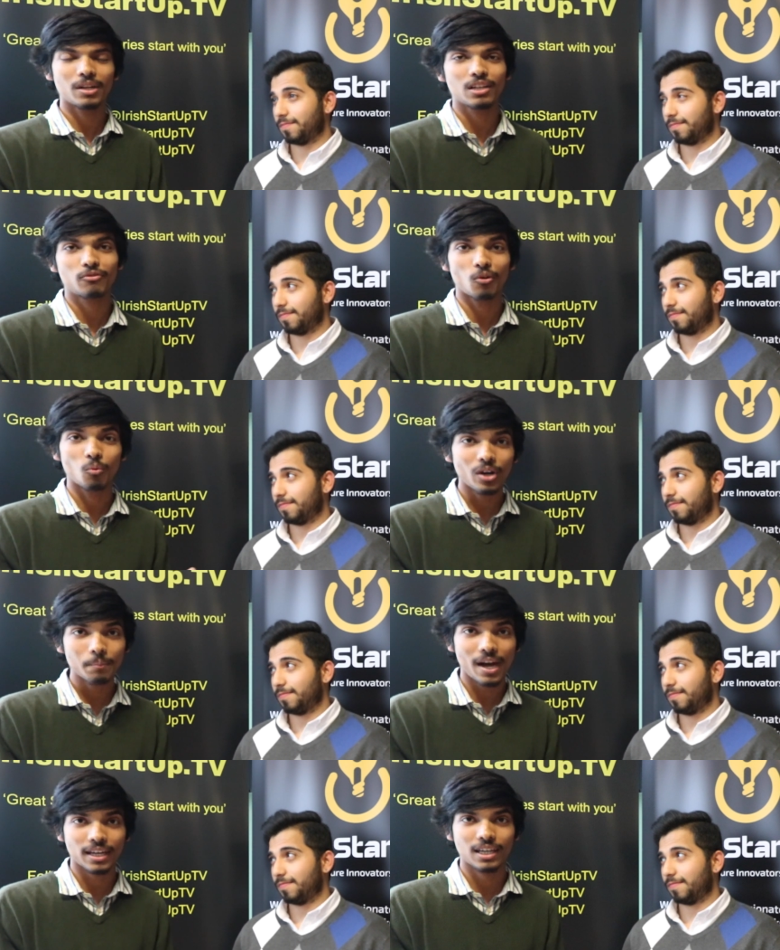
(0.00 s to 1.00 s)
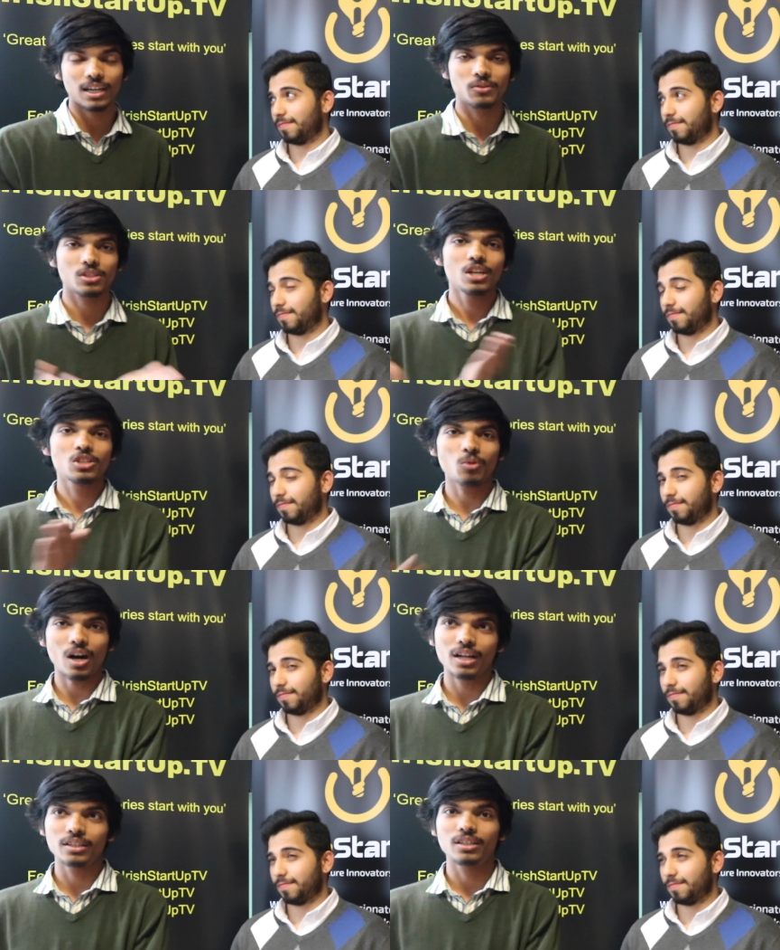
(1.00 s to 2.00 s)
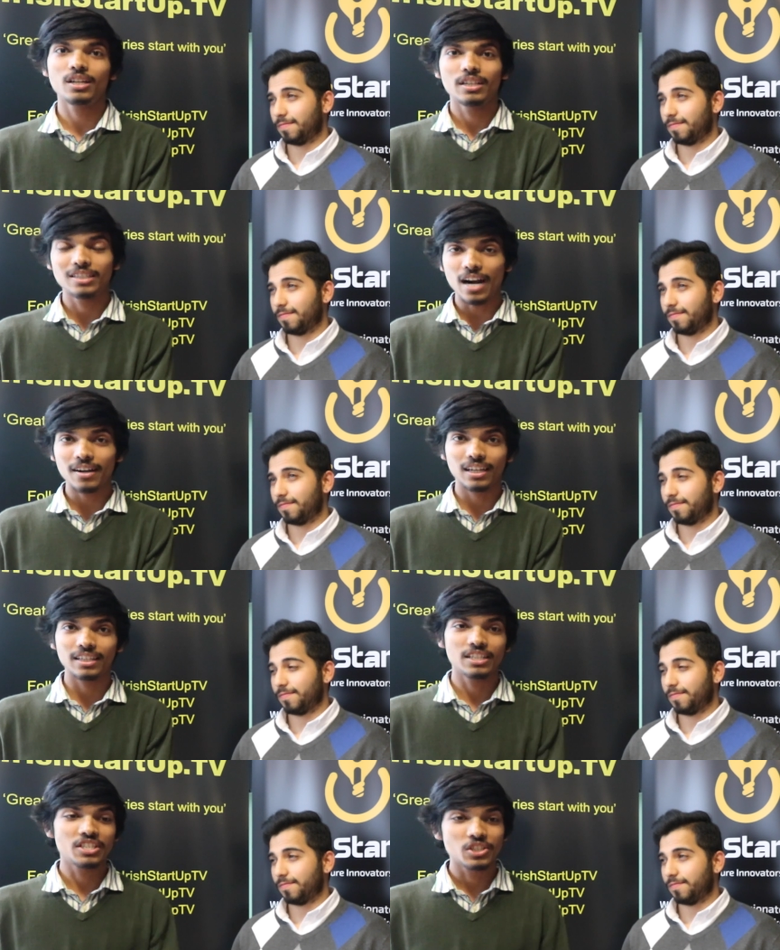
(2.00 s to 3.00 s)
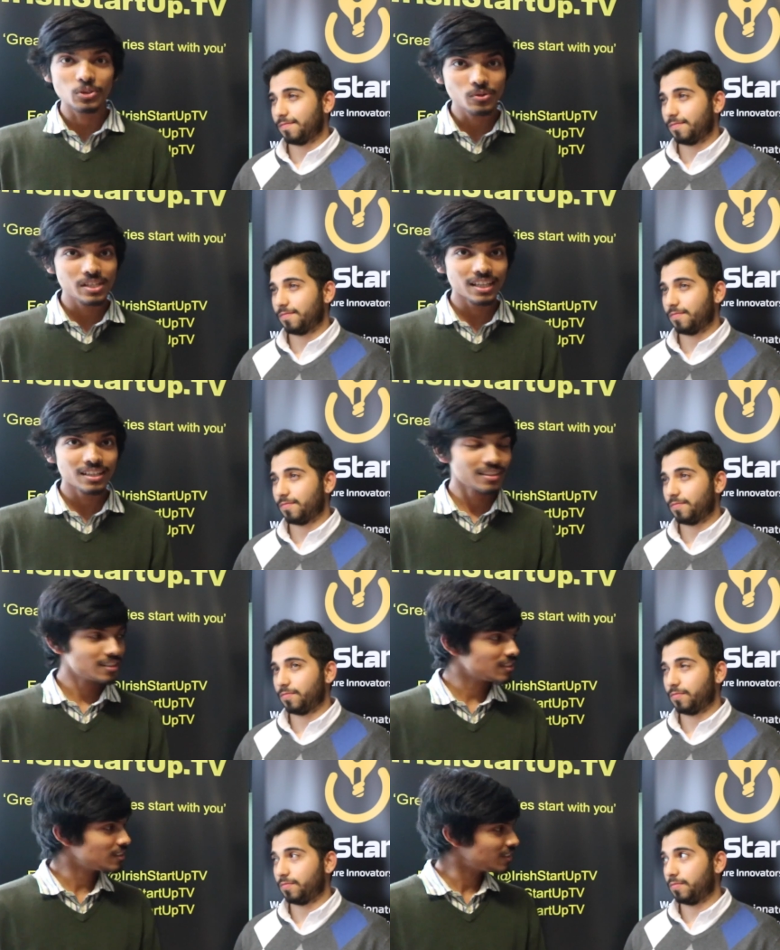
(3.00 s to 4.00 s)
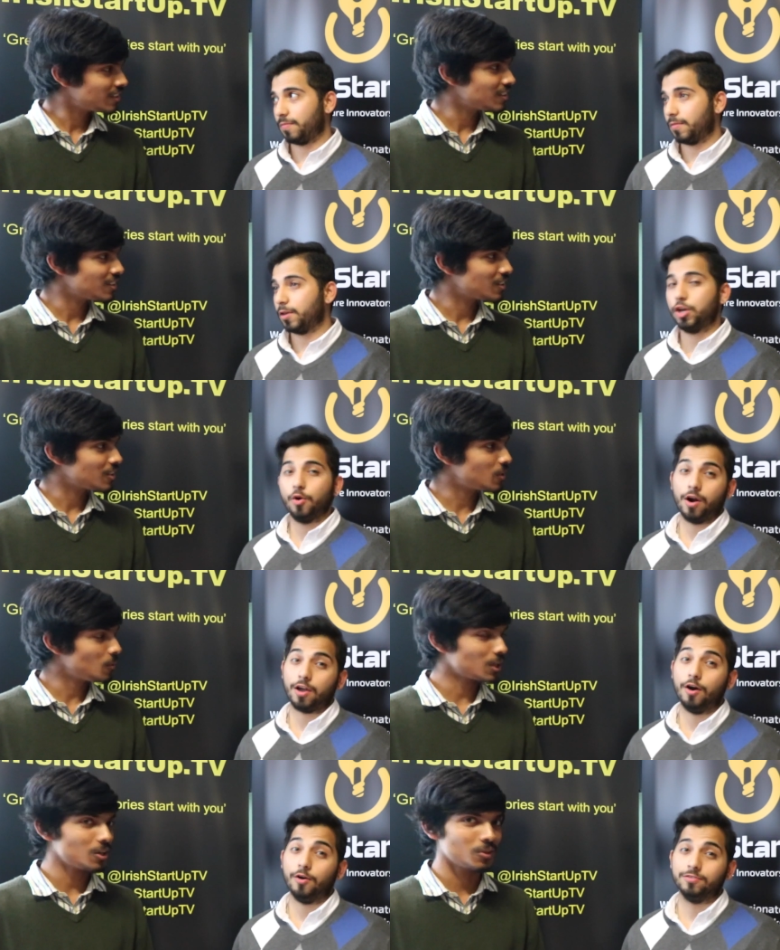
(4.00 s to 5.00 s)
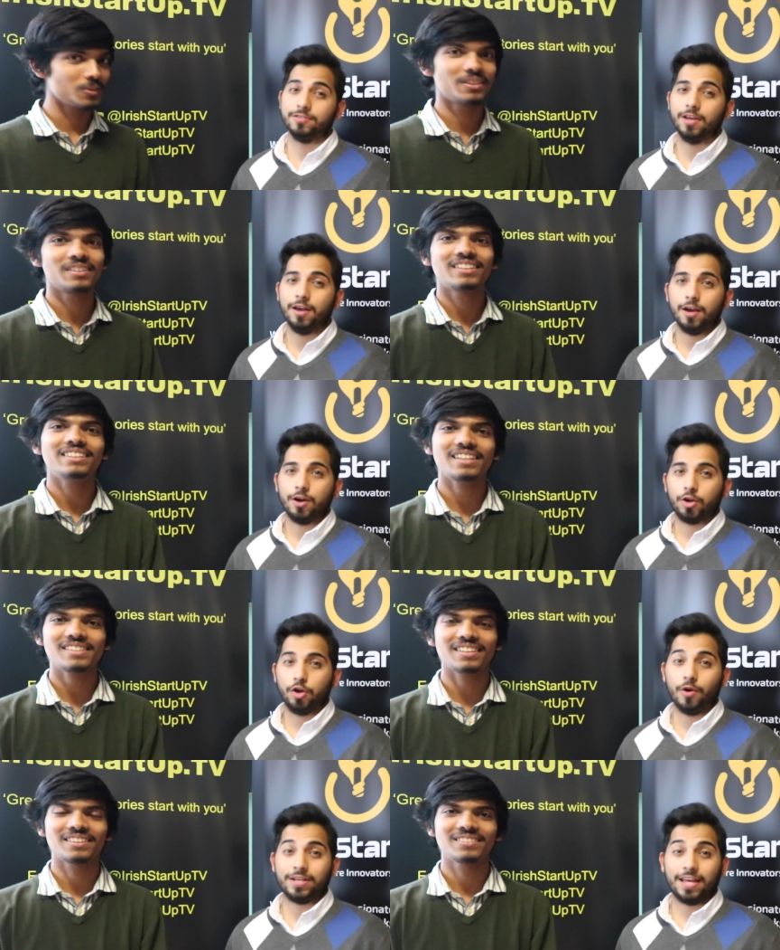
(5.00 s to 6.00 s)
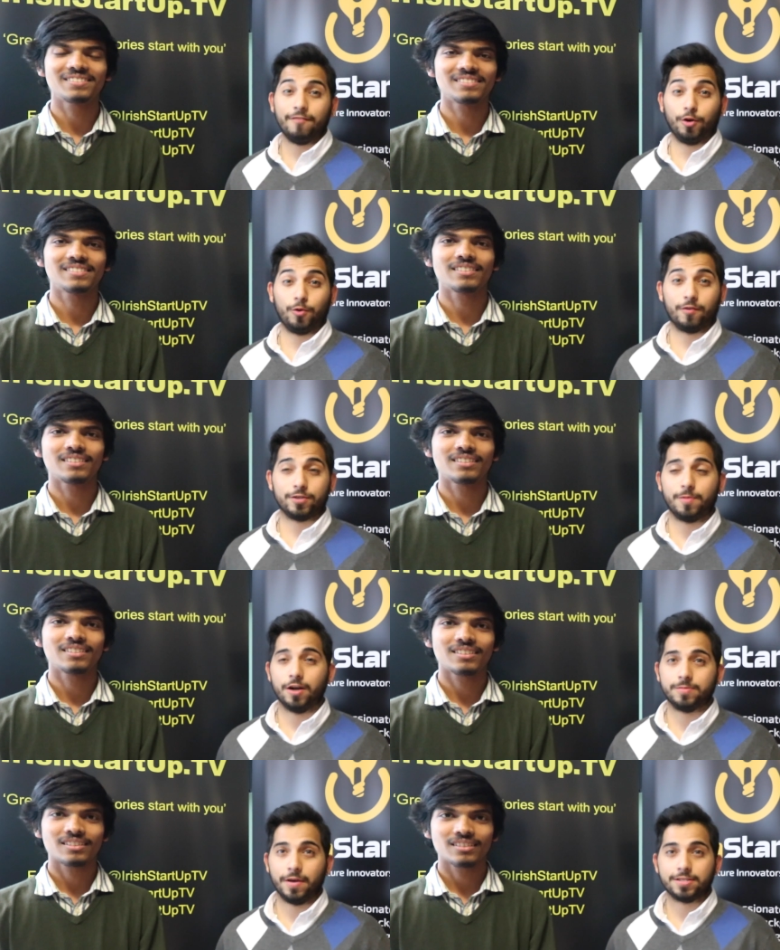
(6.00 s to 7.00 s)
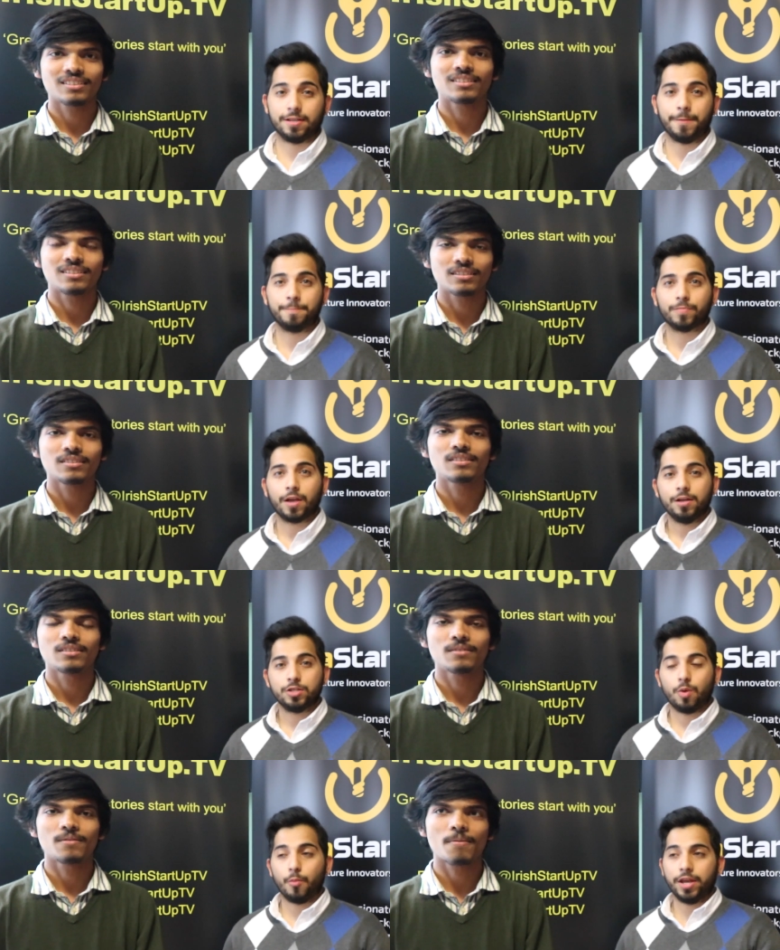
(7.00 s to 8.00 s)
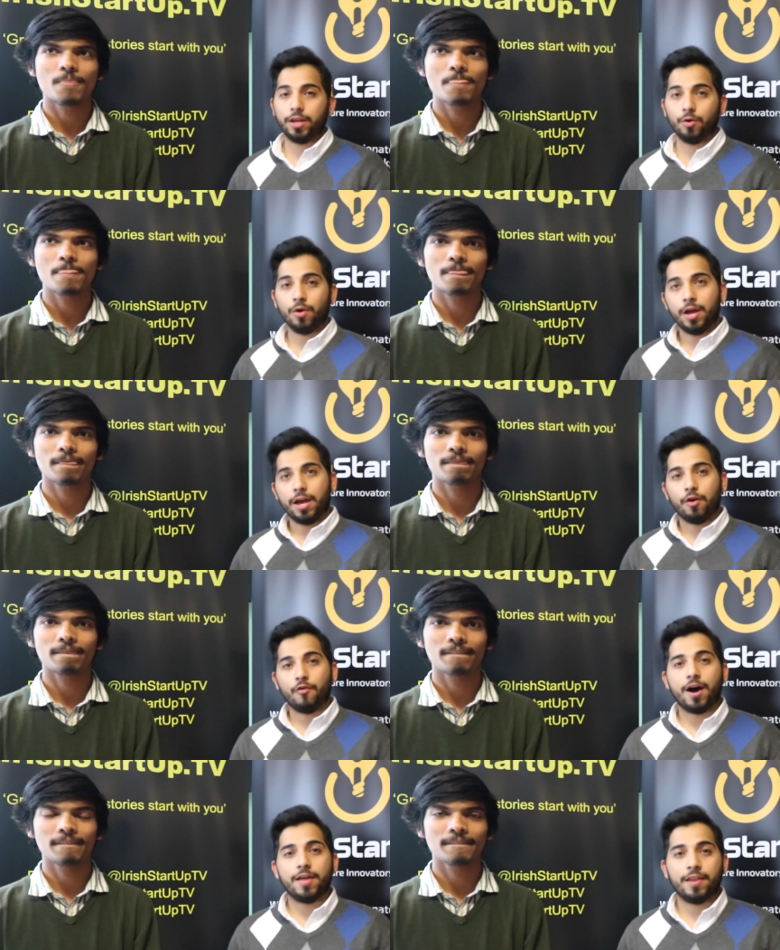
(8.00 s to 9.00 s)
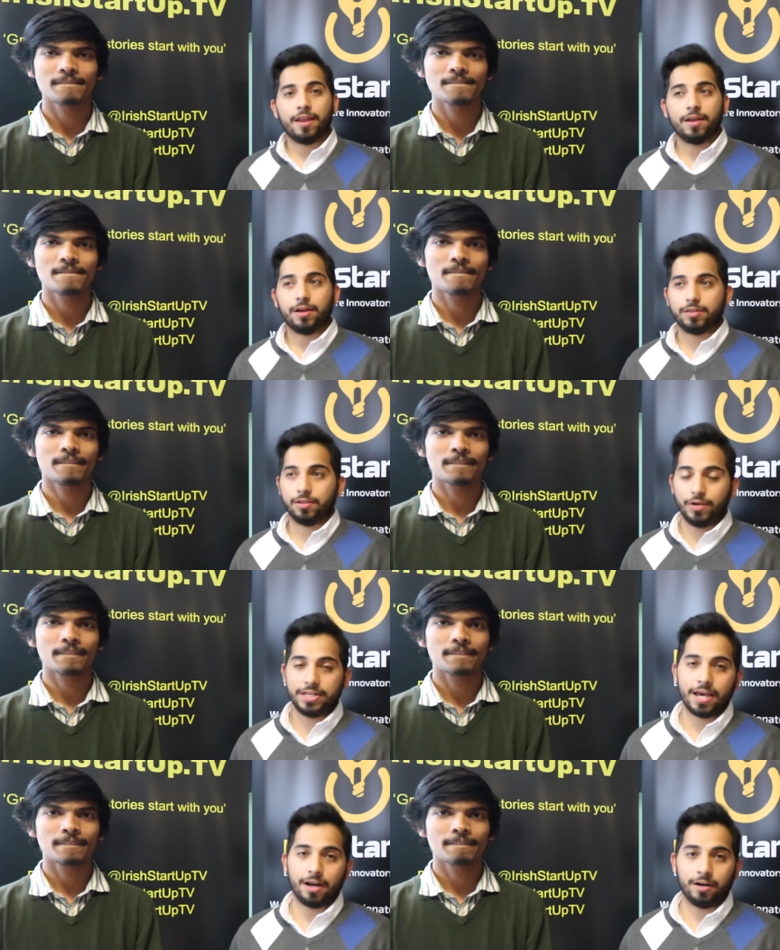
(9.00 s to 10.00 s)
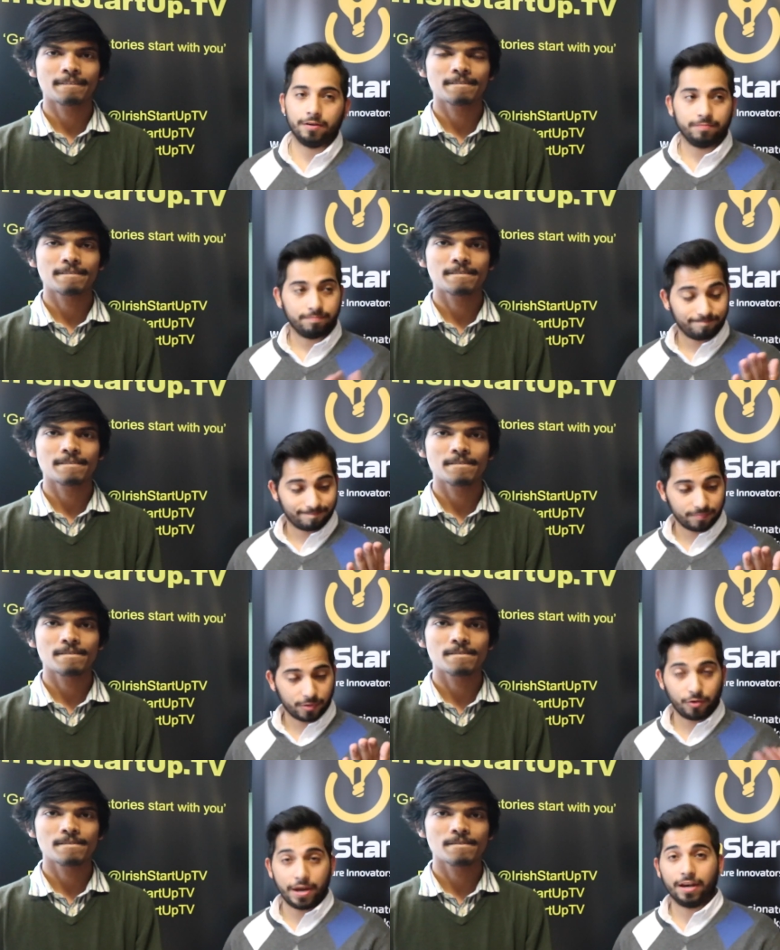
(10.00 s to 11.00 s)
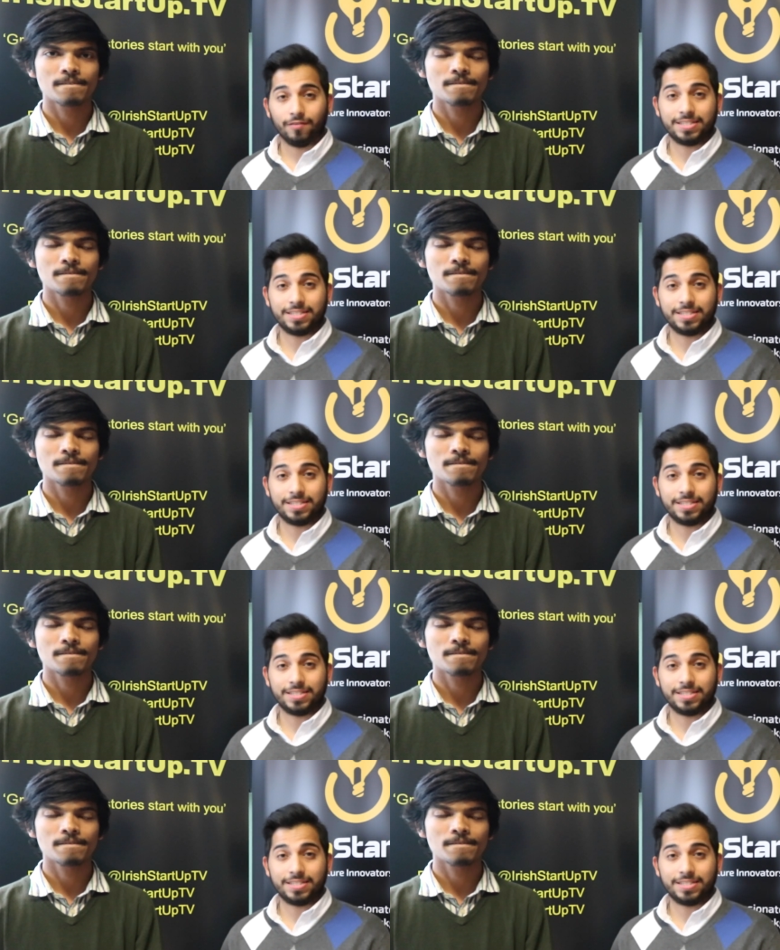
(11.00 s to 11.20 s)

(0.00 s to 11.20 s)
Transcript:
Speaker 1: money from one bank account to another directly using QR, QR codes.
Speaker 2: That's QR it. stands for quick response basically. So what we do, rather than the retailer creating a